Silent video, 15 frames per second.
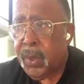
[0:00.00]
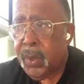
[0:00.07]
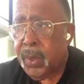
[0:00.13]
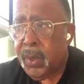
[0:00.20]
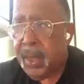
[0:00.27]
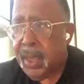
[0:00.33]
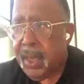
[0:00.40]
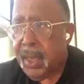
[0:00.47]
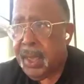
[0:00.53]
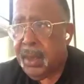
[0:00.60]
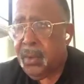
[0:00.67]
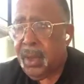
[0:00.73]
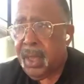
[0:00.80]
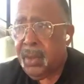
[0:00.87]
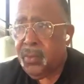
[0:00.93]

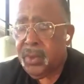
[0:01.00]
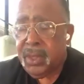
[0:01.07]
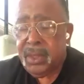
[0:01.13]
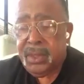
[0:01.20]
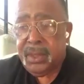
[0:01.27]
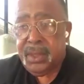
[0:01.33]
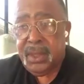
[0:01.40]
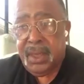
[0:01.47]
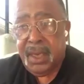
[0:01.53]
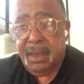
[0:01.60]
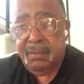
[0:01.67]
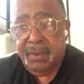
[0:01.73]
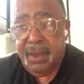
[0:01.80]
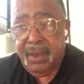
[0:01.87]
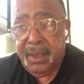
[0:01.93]
I went into the
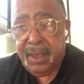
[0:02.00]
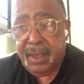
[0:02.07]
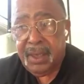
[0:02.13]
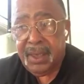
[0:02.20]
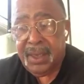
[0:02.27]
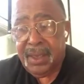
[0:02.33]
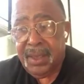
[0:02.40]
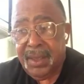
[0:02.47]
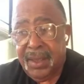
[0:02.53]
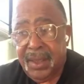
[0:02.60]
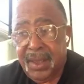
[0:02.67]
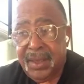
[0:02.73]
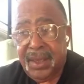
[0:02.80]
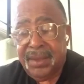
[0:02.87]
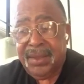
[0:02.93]
Navy,
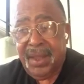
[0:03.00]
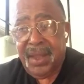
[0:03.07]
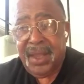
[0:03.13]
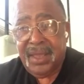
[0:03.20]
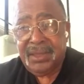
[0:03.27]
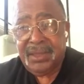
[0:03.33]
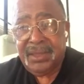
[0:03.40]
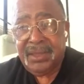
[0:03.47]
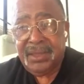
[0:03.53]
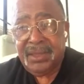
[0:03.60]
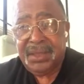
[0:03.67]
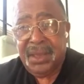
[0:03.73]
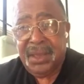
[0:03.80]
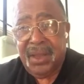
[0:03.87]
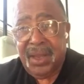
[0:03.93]
and that's how I got
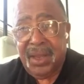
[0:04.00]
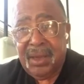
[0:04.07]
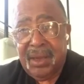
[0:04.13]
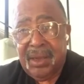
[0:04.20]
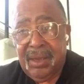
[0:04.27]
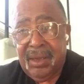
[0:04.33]
started.